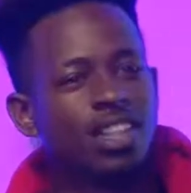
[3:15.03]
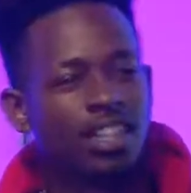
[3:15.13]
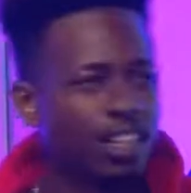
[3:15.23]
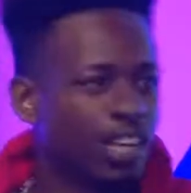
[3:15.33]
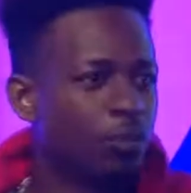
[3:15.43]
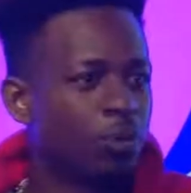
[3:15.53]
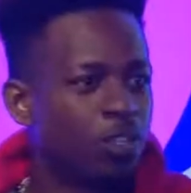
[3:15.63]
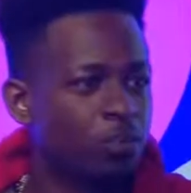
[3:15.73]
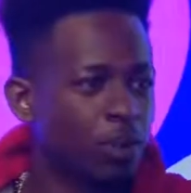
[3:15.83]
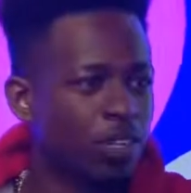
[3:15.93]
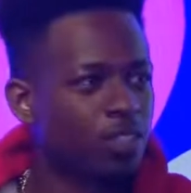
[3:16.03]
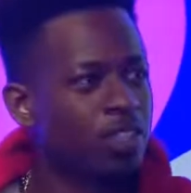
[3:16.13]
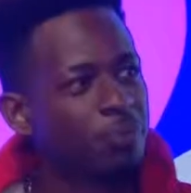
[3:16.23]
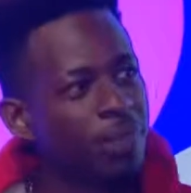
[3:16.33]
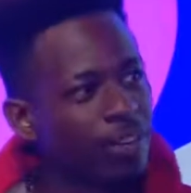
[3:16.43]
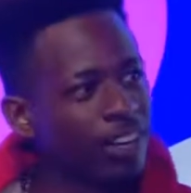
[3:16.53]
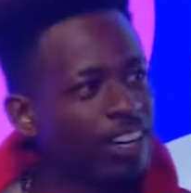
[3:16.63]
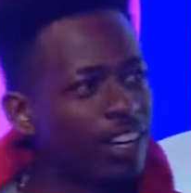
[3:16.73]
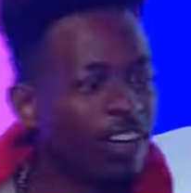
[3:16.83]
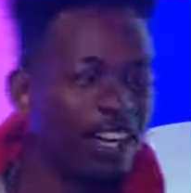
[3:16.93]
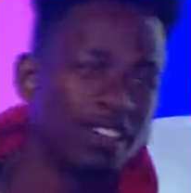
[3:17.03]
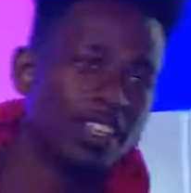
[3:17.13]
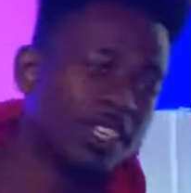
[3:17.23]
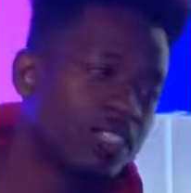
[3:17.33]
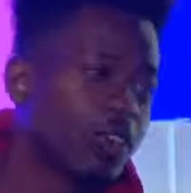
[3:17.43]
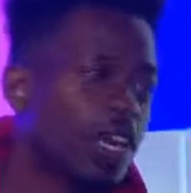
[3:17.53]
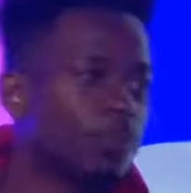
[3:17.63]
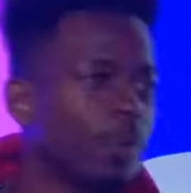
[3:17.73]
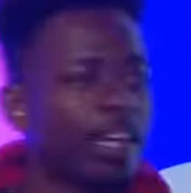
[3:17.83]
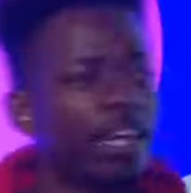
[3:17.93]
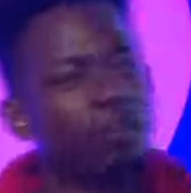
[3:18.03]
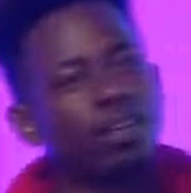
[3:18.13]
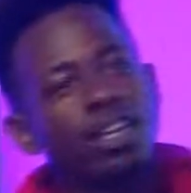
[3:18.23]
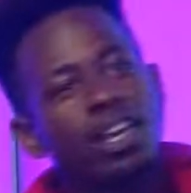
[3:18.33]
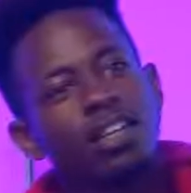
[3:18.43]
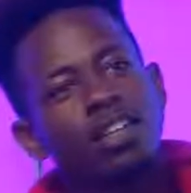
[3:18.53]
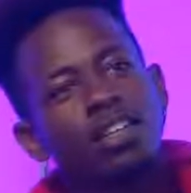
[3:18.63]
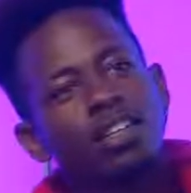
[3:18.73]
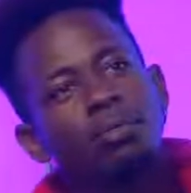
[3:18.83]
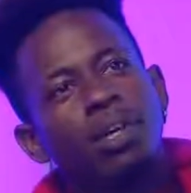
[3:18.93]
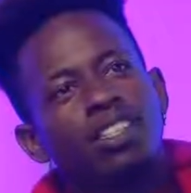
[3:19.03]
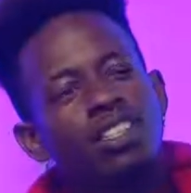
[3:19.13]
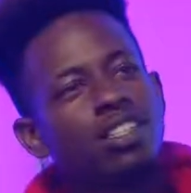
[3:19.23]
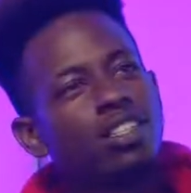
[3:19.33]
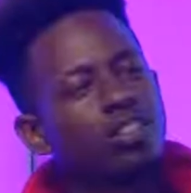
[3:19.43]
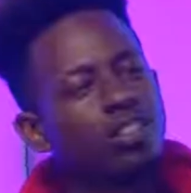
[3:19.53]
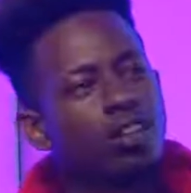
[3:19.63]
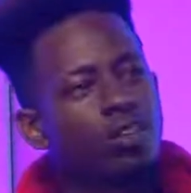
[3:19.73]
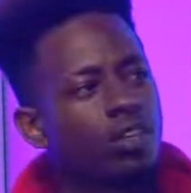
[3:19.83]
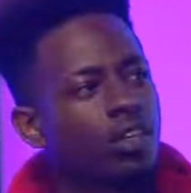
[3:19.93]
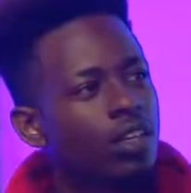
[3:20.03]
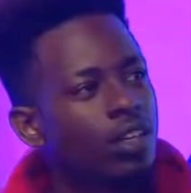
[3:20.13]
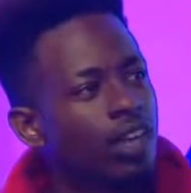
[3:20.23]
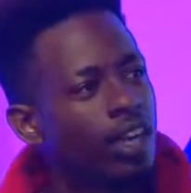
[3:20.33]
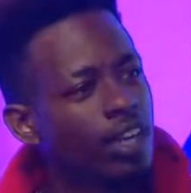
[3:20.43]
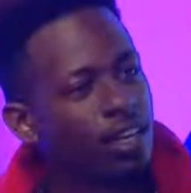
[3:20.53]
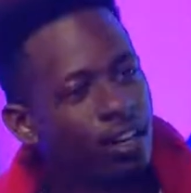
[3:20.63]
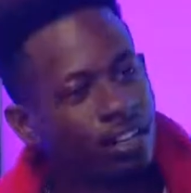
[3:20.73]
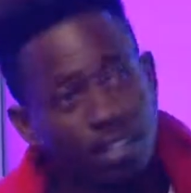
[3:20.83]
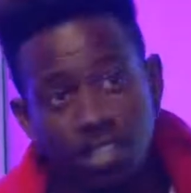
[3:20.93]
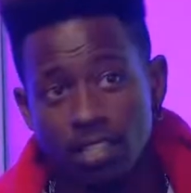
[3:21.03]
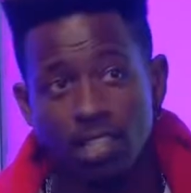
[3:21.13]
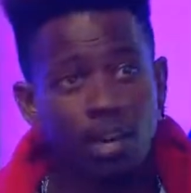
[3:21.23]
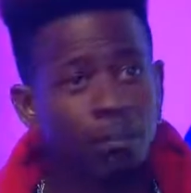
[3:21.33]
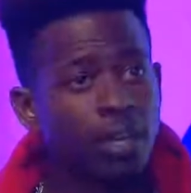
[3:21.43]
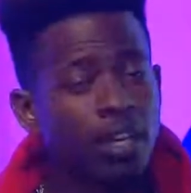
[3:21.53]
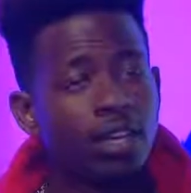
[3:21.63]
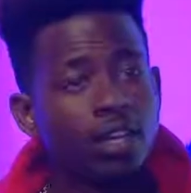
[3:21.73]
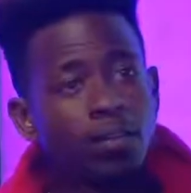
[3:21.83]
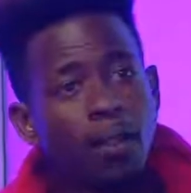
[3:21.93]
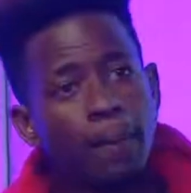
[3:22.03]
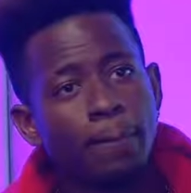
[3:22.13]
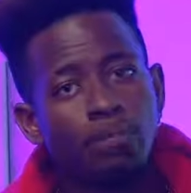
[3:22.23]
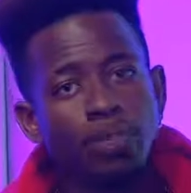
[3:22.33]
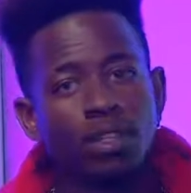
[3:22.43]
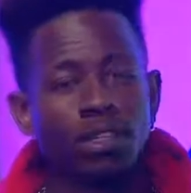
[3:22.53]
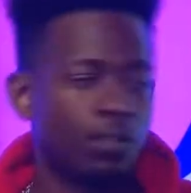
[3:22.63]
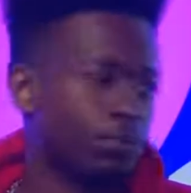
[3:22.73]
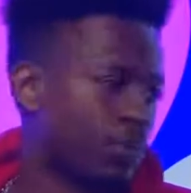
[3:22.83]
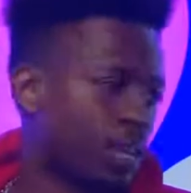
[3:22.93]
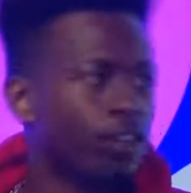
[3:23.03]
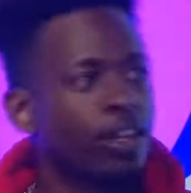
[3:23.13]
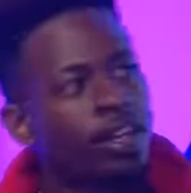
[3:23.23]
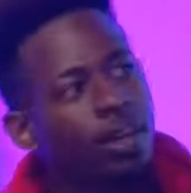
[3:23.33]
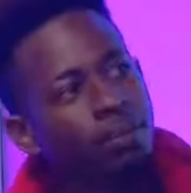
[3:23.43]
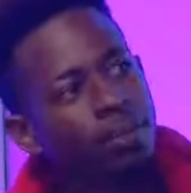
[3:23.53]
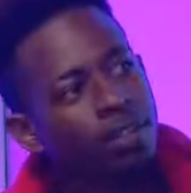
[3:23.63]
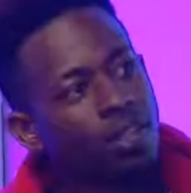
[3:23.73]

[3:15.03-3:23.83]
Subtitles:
Exactly. Like the motorsport he was just playing right now and everything. So, yeah, I came to Kenya about 6 years ago. And since then, I've been here tearing it up.